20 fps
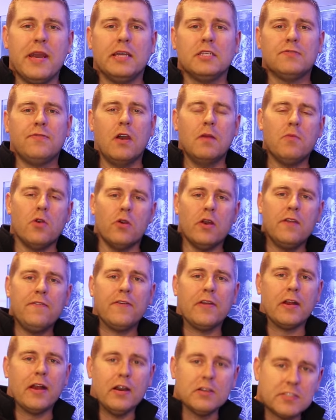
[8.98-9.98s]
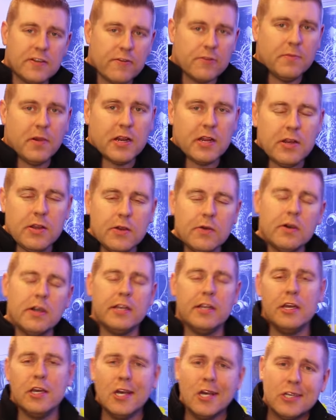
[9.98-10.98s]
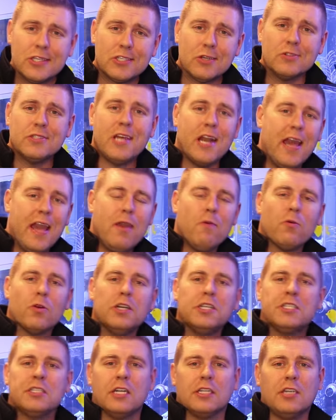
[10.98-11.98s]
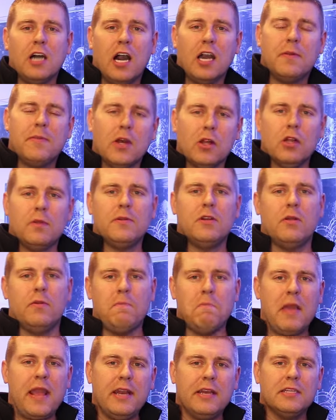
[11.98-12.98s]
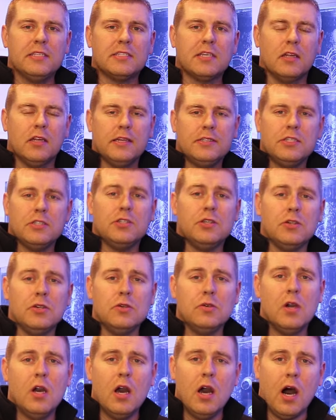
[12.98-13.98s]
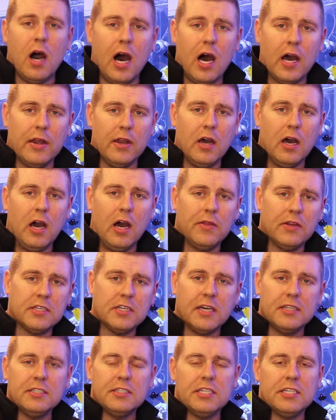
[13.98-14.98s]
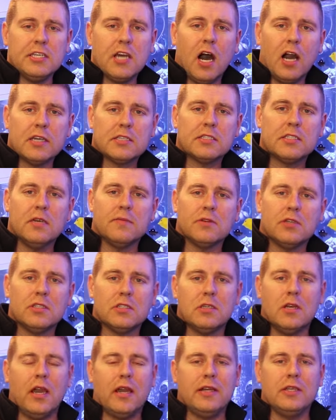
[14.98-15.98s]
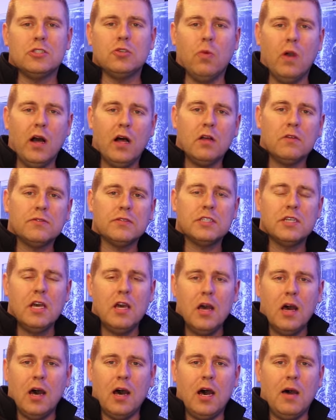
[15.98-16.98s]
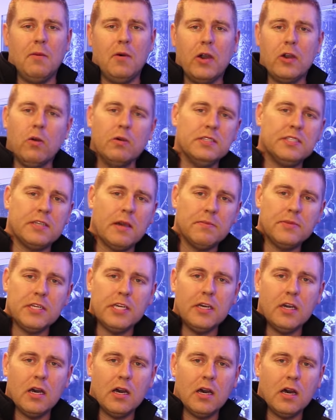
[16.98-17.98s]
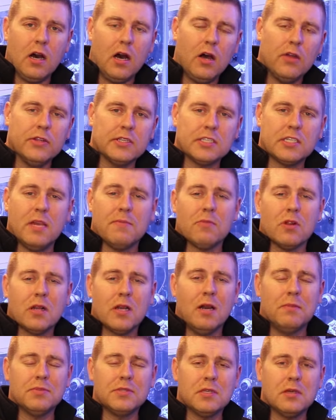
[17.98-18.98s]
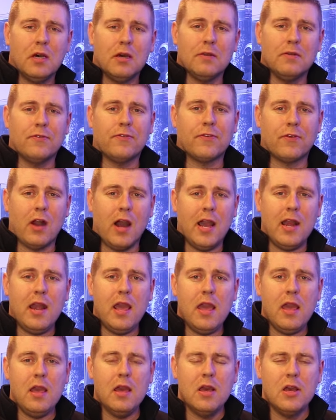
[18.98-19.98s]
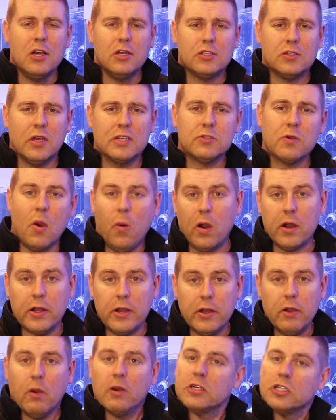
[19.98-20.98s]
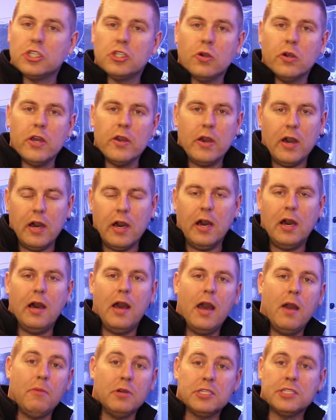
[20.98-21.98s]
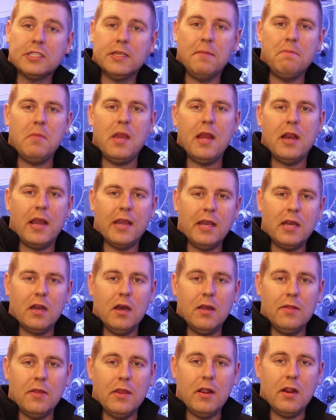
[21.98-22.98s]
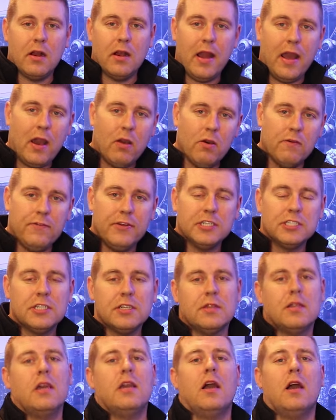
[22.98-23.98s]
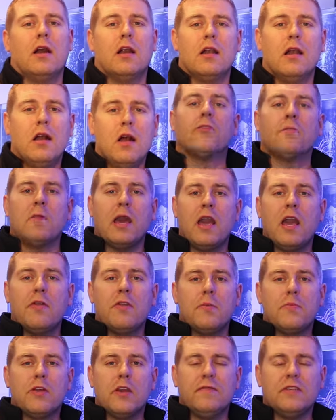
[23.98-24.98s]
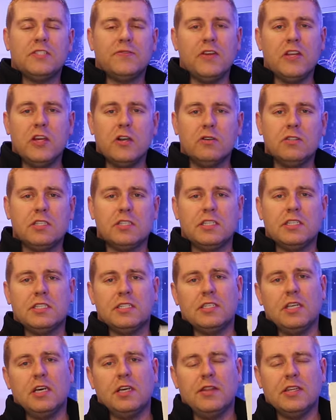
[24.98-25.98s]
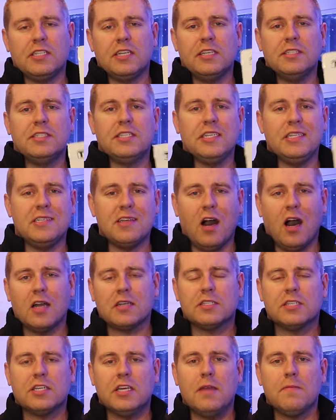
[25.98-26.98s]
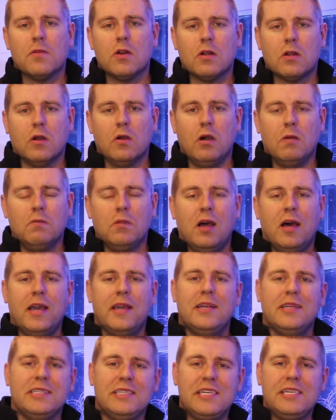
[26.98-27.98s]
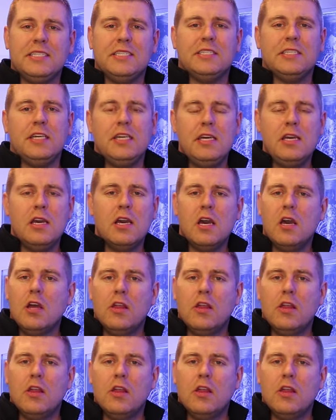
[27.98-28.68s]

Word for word: it's Farm Boy Reef here. How's everybody doing? So today we're just going to talk about a little bit of the maintenance I like to do on uh, the Tunze DOC Skimmers 9012s. Um, I always empty uh, all the skimmer cups on Friday, so that's what I want to do. I want to show you uh, how much skimmate I get on there and how efficient they are. For my other previous videos, this is the, the Tunze DOC Skimmer Comline DC.